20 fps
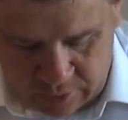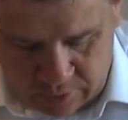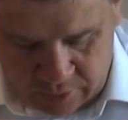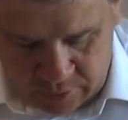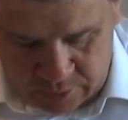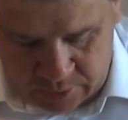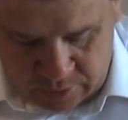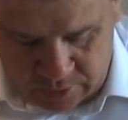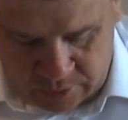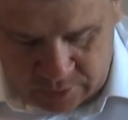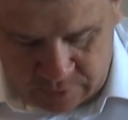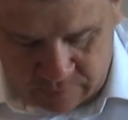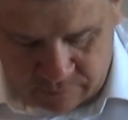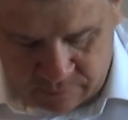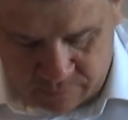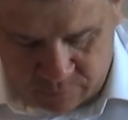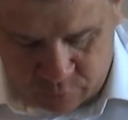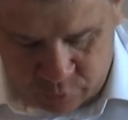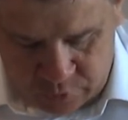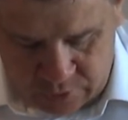Isaiah
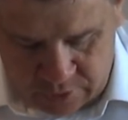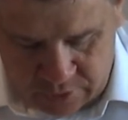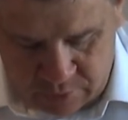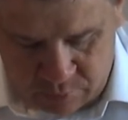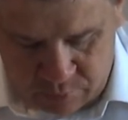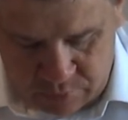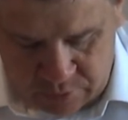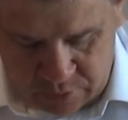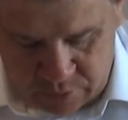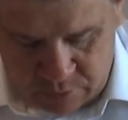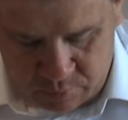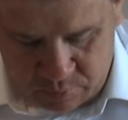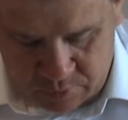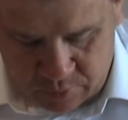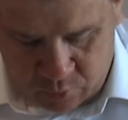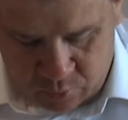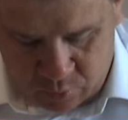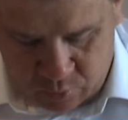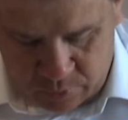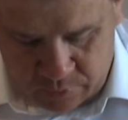7.14,
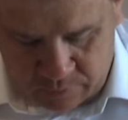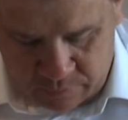Behold,